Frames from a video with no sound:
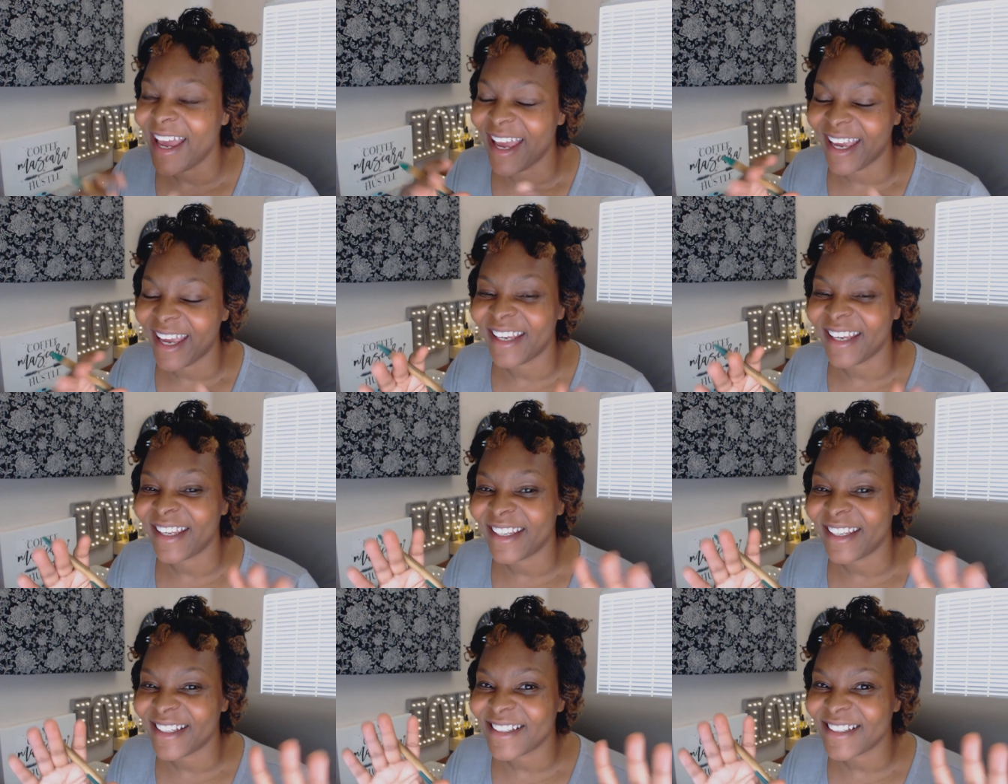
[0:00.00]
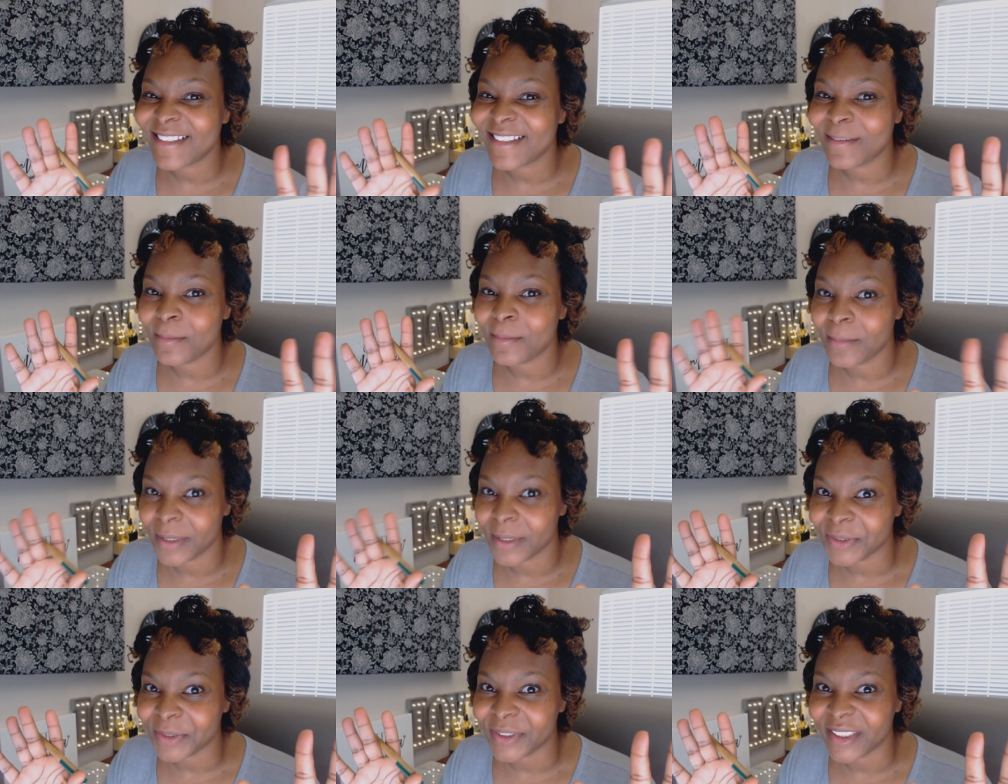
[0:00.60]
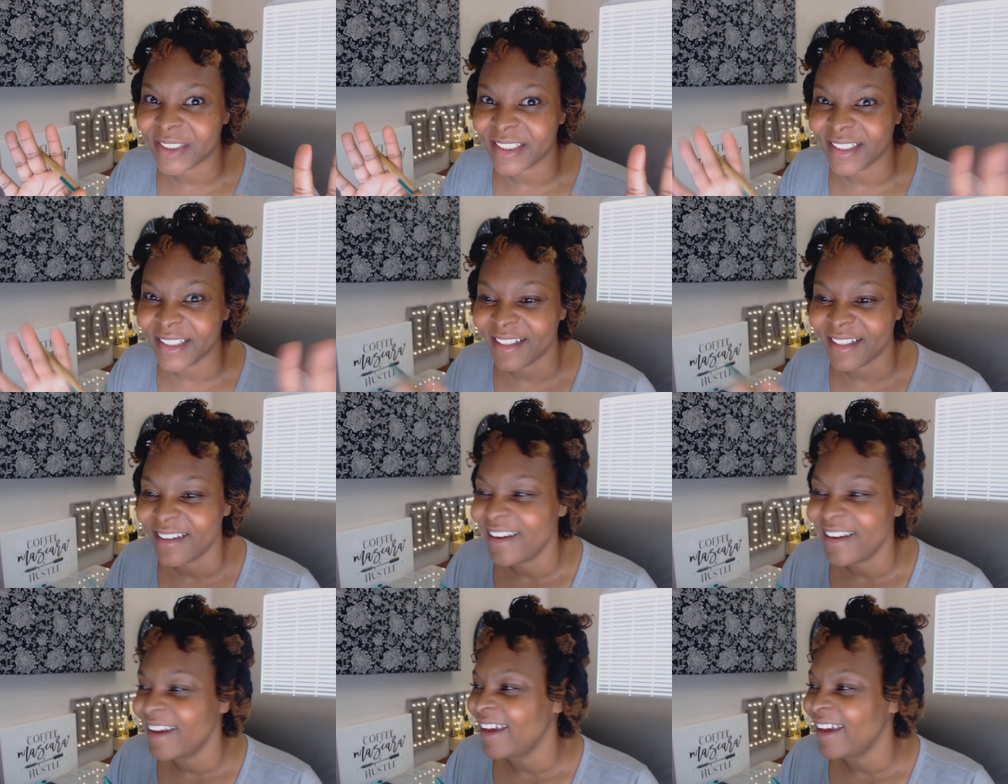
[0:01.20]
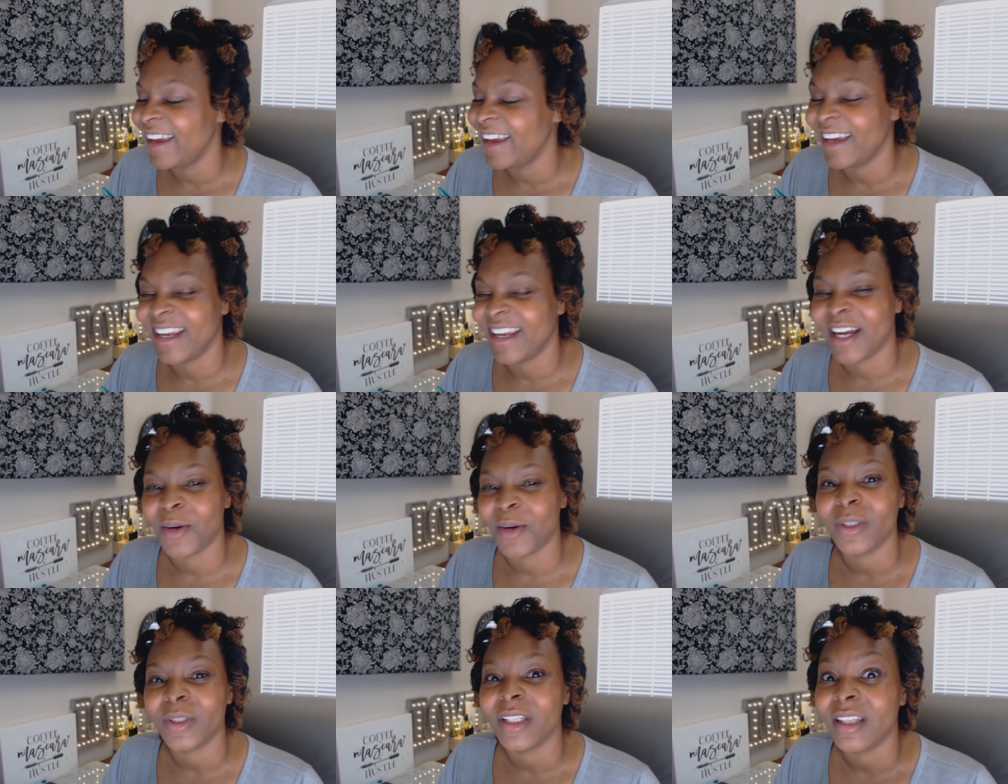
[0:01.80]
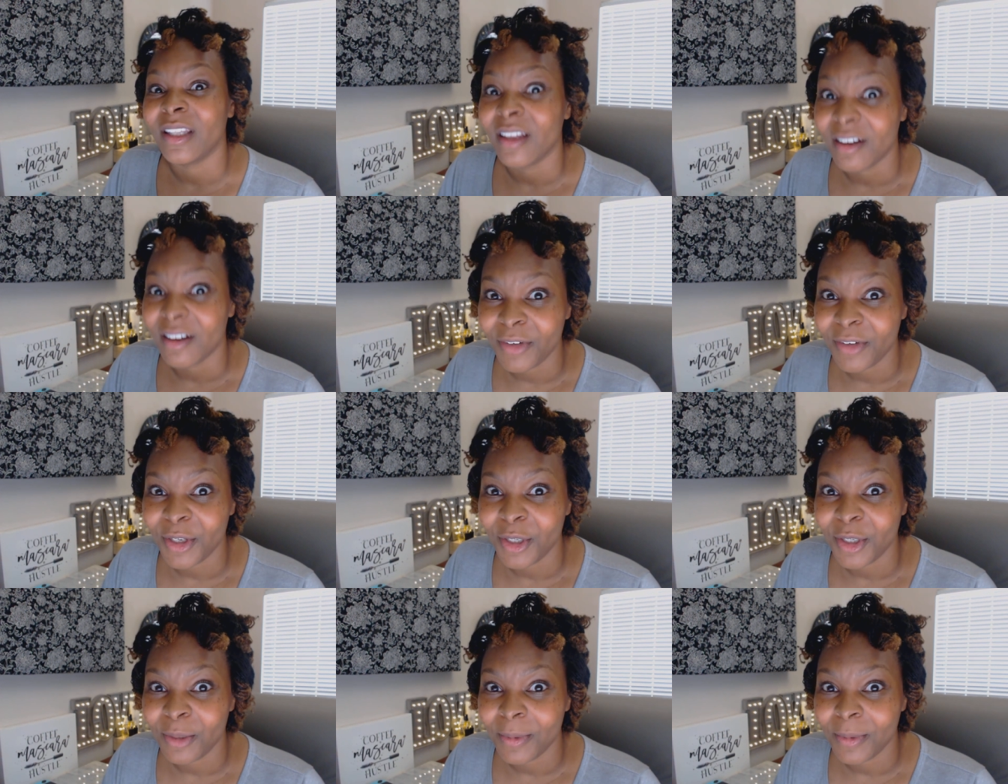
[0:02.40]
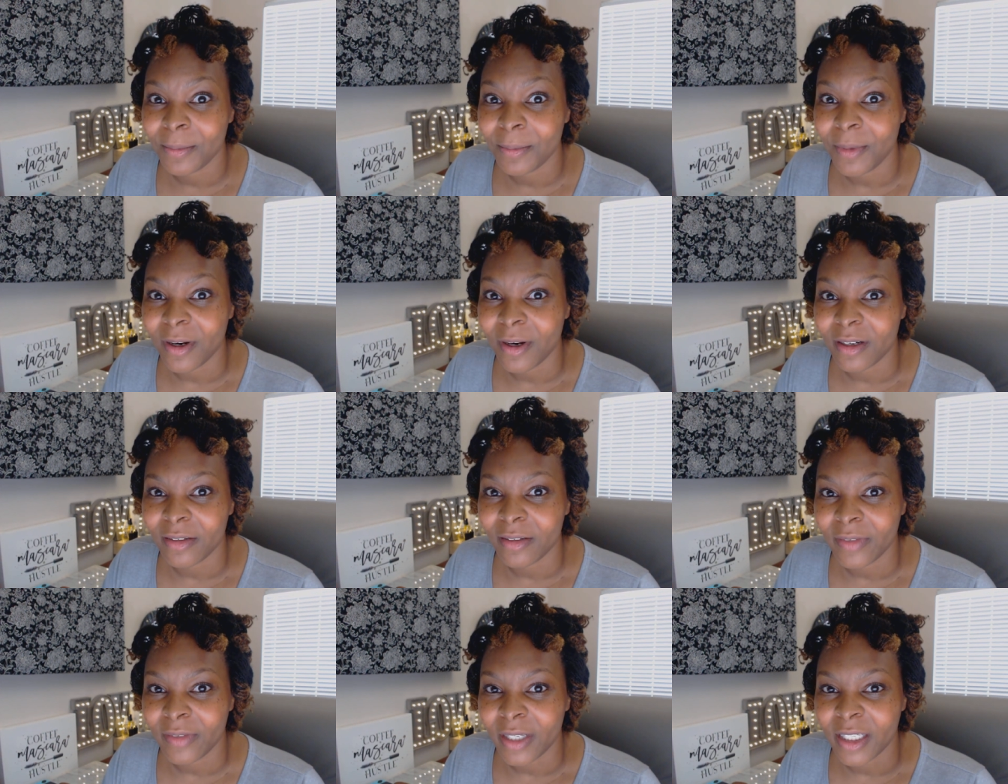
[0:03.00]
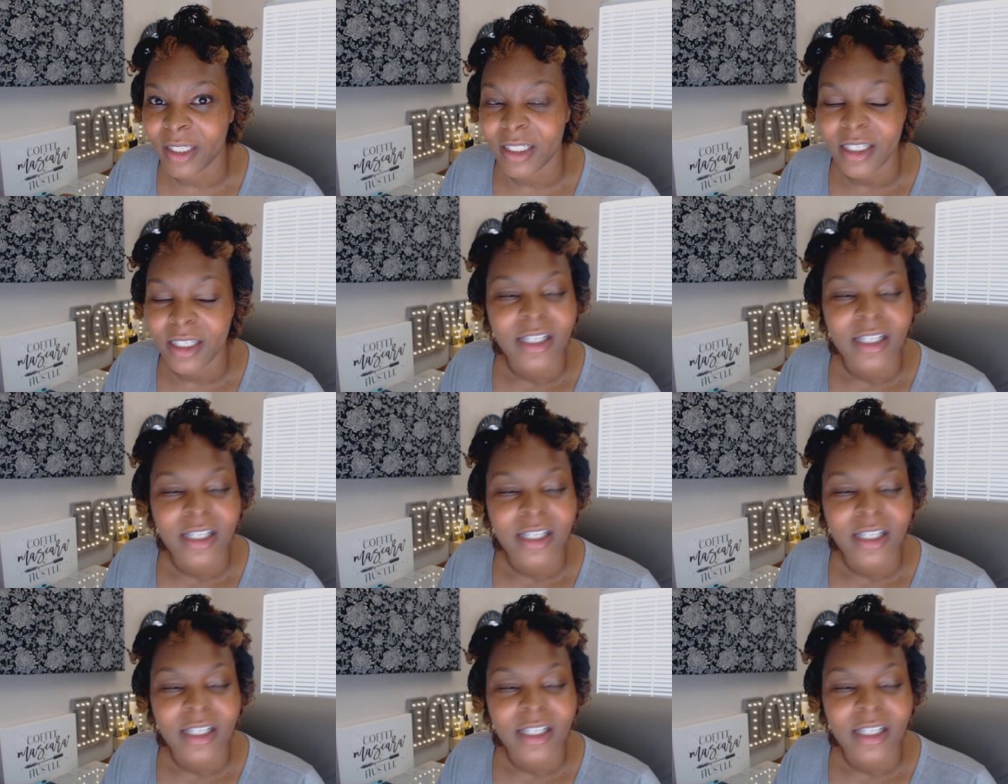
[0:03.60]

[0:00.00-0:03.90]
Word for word: and it is building and I would love for you to be a part of it.